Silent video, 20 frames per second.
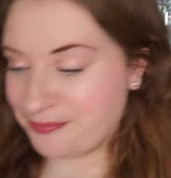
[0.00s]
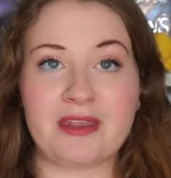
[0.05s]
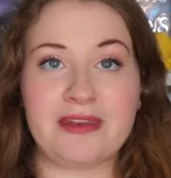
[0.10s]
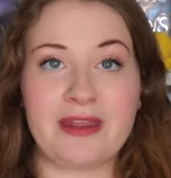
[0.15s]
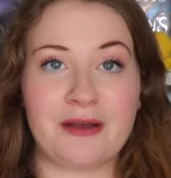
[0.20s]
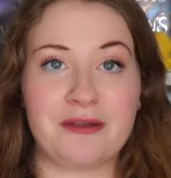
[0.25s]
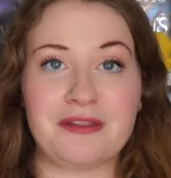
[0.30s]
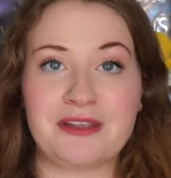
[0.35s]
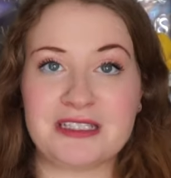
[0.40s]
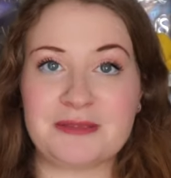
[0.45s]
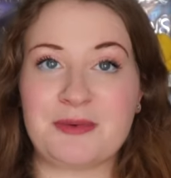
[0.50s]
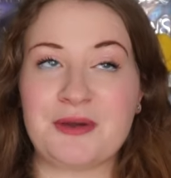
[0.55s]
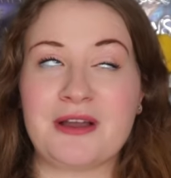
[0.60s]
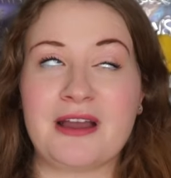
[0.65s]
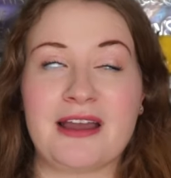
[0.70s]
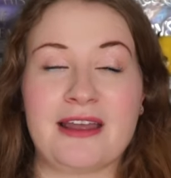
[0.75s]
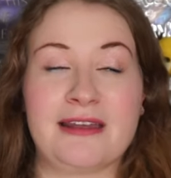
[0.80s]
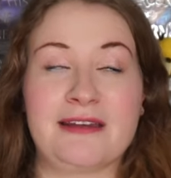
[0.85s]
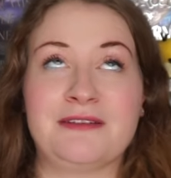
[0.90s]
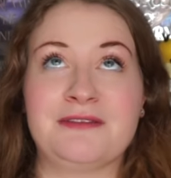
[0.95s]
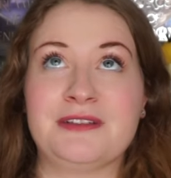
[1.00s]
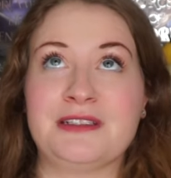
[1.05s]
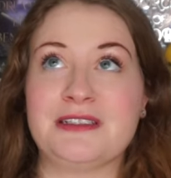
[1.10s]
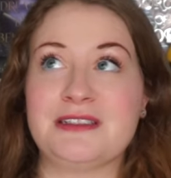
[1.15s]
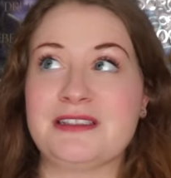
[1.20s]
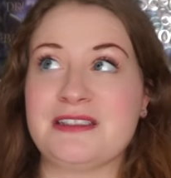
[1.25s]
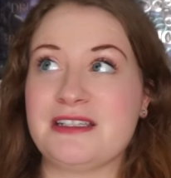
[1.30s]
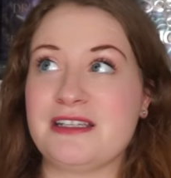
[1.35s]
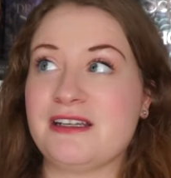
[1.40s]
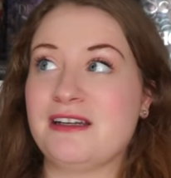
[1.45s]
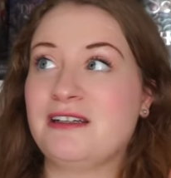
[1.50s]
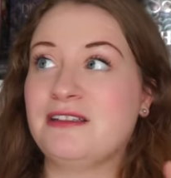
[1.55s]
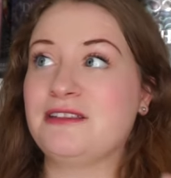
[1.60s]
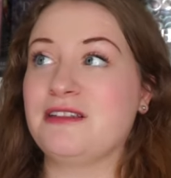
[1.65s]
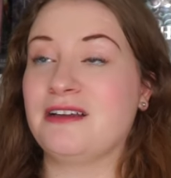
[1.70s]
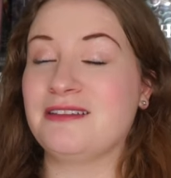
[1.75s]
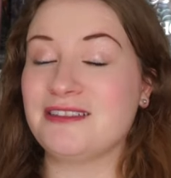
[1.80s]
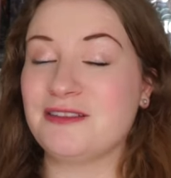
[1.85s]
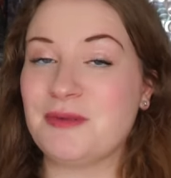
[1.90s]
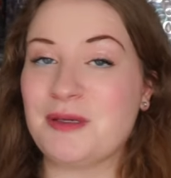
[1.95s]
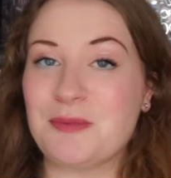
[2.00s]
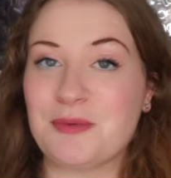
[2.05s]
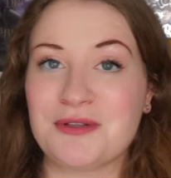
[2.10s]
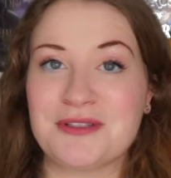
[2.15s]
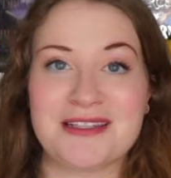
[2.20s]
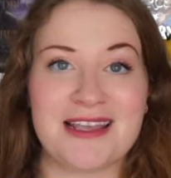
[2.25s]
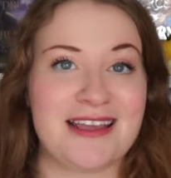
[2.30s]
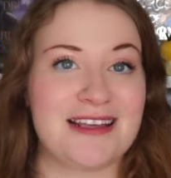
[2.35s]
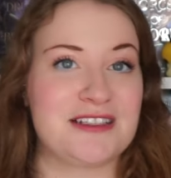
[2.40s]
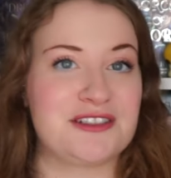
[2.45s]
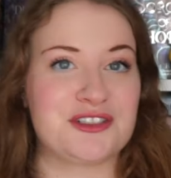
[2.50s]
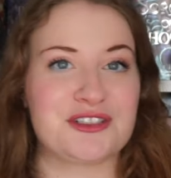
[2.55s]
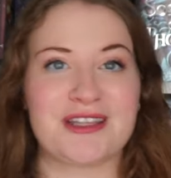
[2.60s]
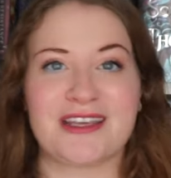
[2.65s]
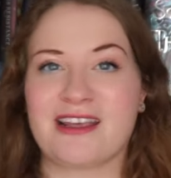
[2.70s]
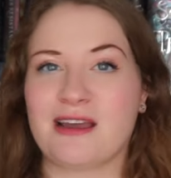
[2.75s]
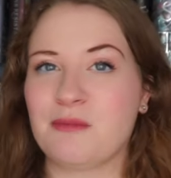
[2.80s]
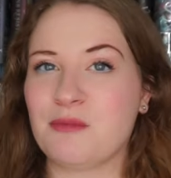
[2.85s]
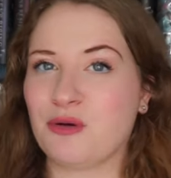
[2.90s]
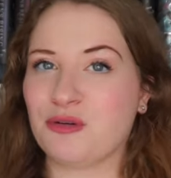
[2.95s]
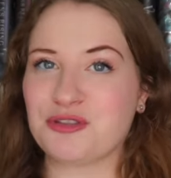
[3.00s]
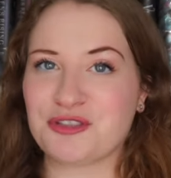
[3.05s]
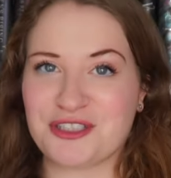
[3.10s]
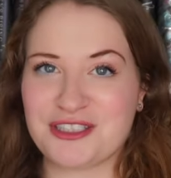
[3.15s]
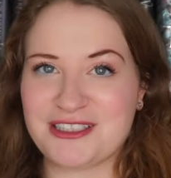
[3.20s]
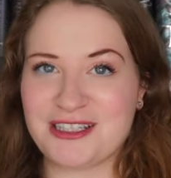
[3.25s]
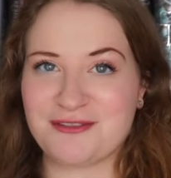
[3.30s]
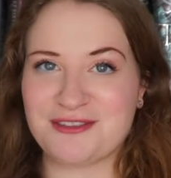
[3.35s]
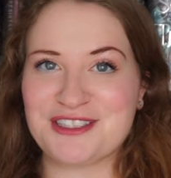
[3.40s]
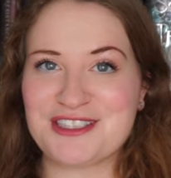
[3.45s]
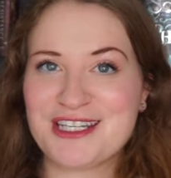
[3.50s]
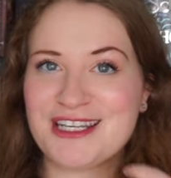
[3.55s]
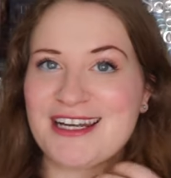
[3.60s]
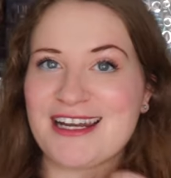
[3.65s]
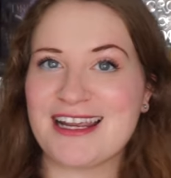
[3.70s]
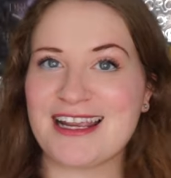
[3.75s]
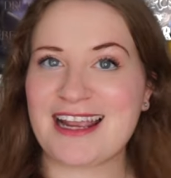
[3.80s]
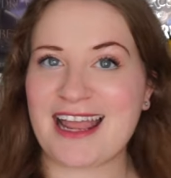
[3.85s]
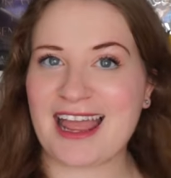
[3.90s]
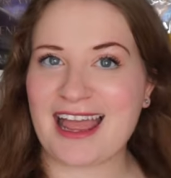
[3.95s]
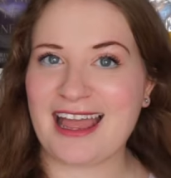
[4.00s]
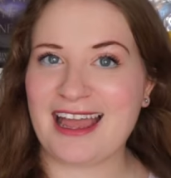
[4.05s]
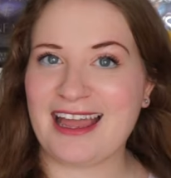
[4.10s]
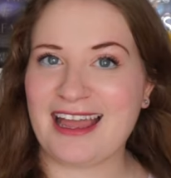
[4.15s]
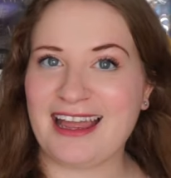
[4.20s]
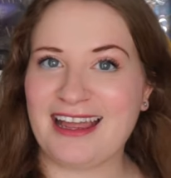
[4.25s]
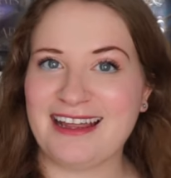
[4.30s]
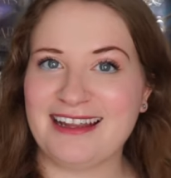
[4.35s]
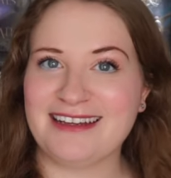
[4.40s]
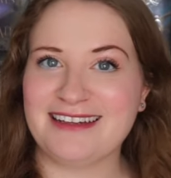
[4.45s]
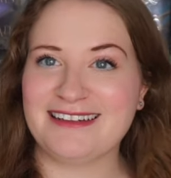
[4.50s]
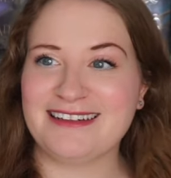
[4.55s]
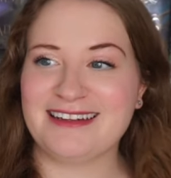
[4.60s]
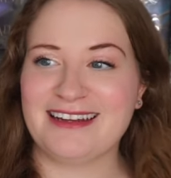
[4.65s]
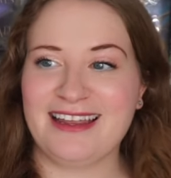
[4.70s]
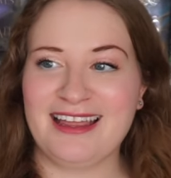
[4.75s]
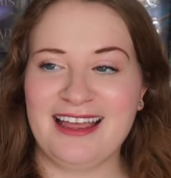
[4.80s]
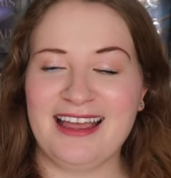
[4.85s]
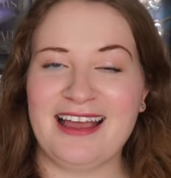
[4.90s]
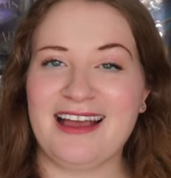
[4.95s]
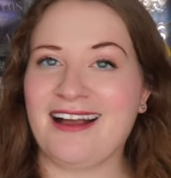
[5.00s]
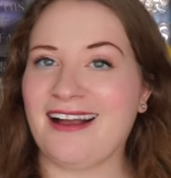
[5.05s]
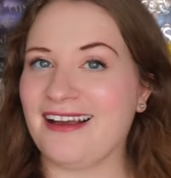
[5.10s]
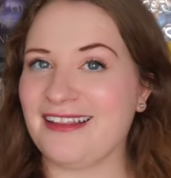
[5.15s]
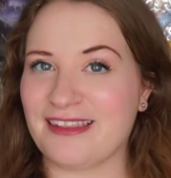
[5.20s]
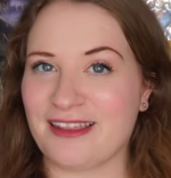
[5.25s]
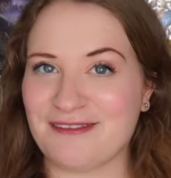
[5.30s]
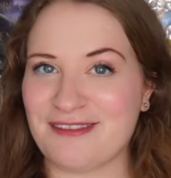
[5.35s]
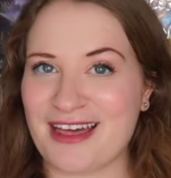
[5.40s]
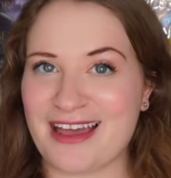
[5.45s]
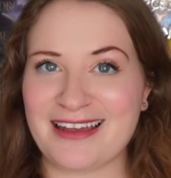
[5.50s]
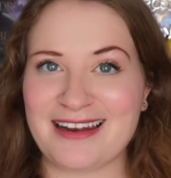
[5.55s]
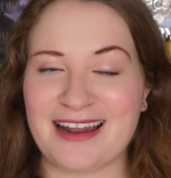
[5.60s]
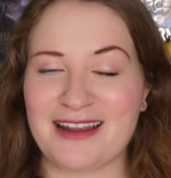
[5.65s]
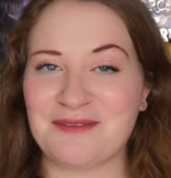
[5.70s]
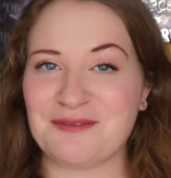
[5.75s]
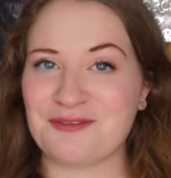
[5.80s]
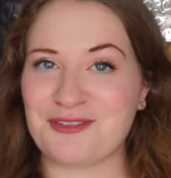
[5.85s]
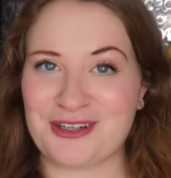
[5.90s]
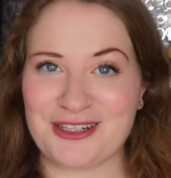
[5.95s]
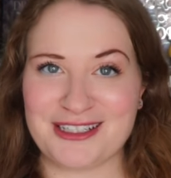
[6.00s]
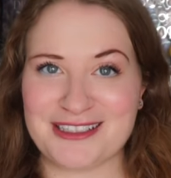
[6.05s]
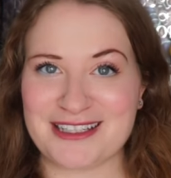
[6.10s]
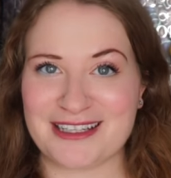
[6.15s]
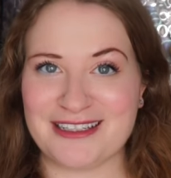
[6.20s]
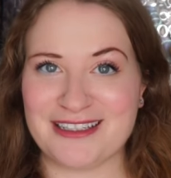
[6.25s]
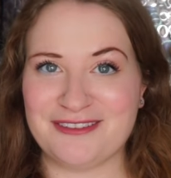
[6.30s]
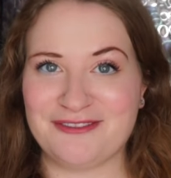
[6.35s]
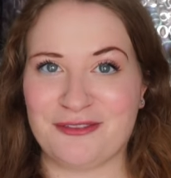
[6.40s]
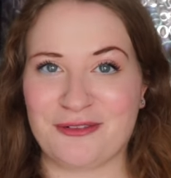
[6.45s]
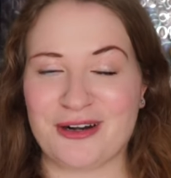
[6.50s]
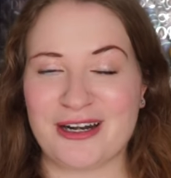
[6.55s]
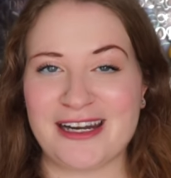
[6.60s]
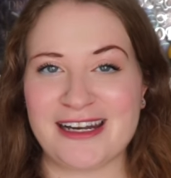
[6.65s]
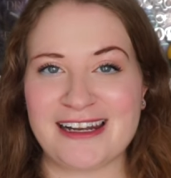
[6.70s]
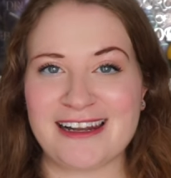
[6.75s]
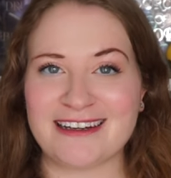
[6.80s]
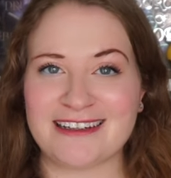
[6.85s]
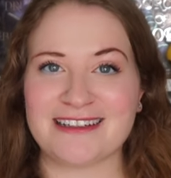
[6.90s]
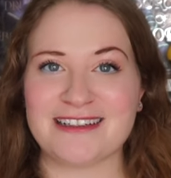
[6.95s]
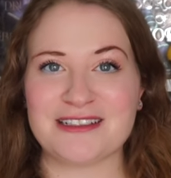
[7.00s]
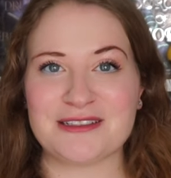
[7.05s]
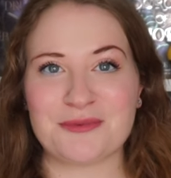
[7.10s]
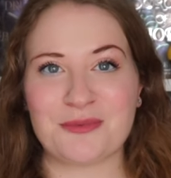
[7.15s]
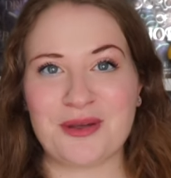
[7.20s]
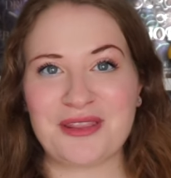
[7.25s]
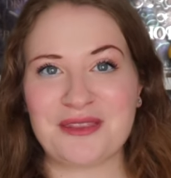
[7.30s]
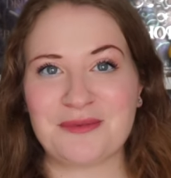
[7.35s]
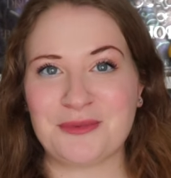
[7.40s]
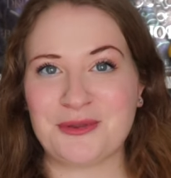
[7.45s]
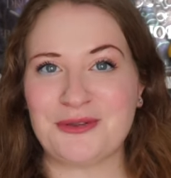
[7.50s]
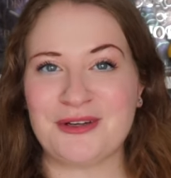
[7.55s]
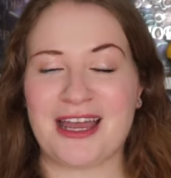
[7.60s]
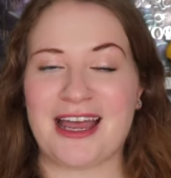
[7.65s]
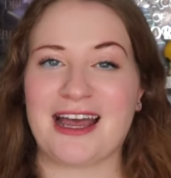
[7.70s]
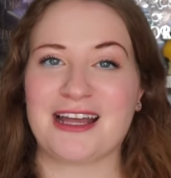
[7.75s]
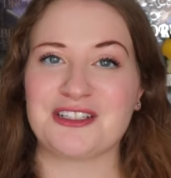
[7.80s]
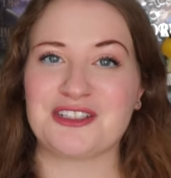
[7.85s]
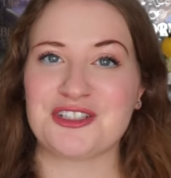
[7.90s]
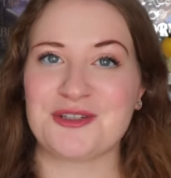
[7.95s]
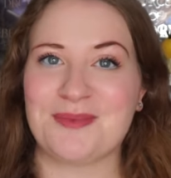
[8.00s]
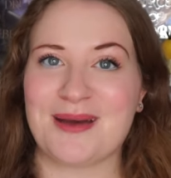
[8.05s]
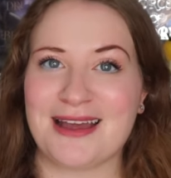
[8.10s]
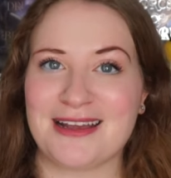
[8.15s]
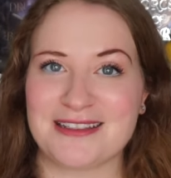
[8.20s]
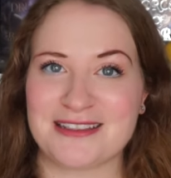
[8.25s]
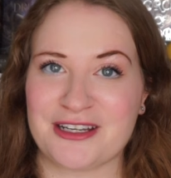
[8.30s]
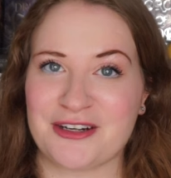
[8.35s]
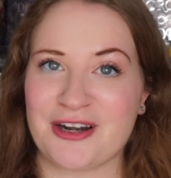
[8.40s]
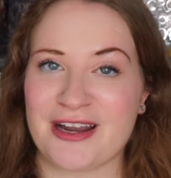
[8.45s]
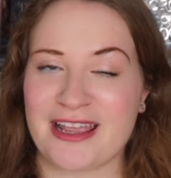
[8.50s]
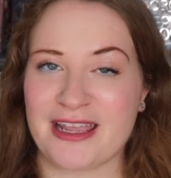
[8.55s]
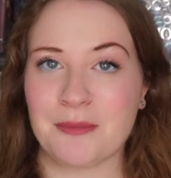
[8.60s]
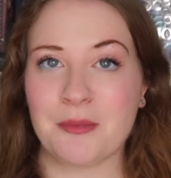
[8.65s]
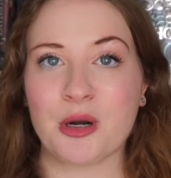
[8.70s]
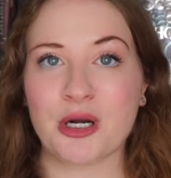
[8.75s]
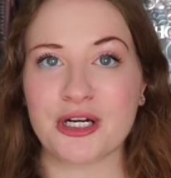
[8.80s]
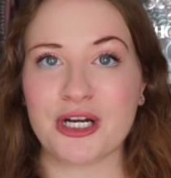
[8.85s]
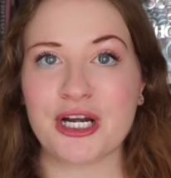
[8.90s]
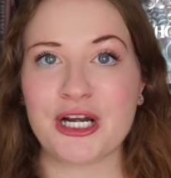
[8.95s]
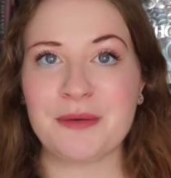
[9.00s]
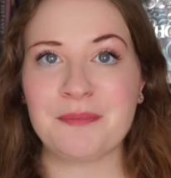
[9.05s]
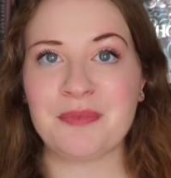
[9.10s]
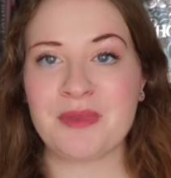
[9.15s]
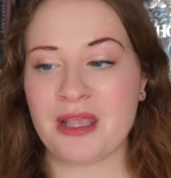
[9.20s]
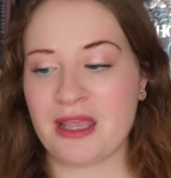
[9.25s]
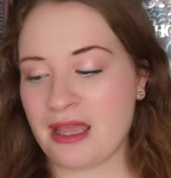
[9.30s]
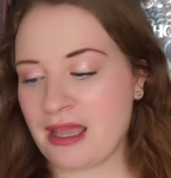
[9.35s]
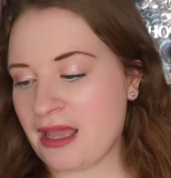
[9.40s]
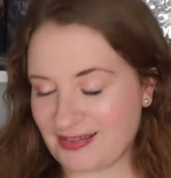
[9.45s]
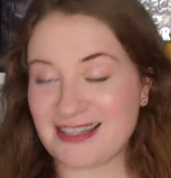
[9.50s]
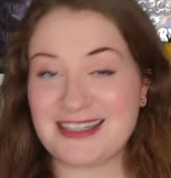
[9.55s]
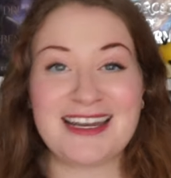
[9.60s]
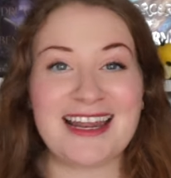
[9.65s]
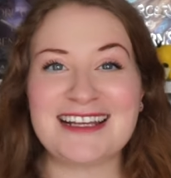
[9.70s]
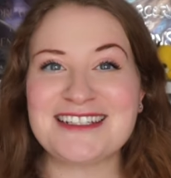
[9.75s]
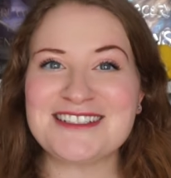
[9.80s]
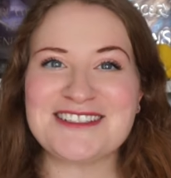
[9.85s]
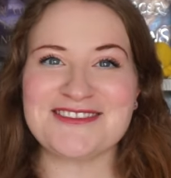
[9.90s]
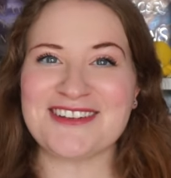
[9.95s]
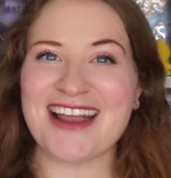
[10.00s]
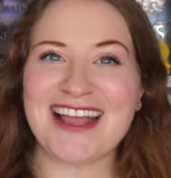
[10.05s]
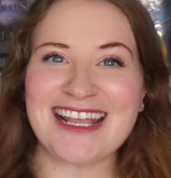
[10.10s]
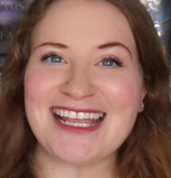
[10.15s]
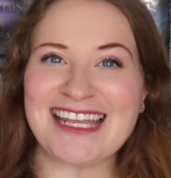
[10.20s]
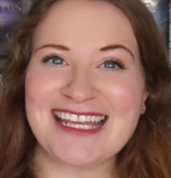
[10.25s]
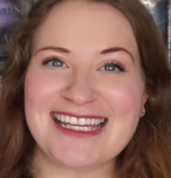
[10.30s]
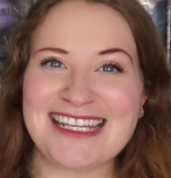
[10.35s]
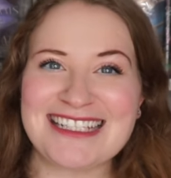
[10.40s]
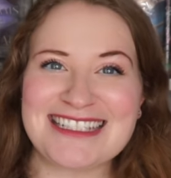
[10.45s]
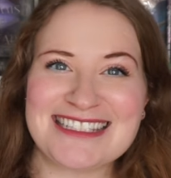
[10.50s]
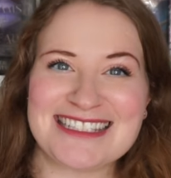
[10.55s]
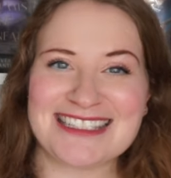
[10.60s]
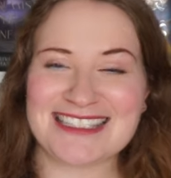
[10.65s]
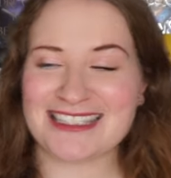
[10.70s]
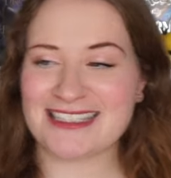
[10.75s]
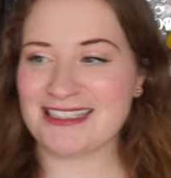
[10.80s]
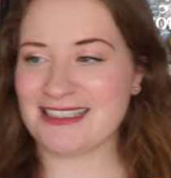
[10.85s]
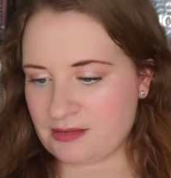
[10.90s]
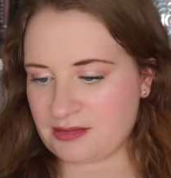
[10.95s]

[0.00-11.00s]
Now this book, I've seen tons of people say is just like emotionally devastating, and I love that. I'm very excited for it, and it is When the Moon Hatched by Sarah A. Parker, and it has dragons.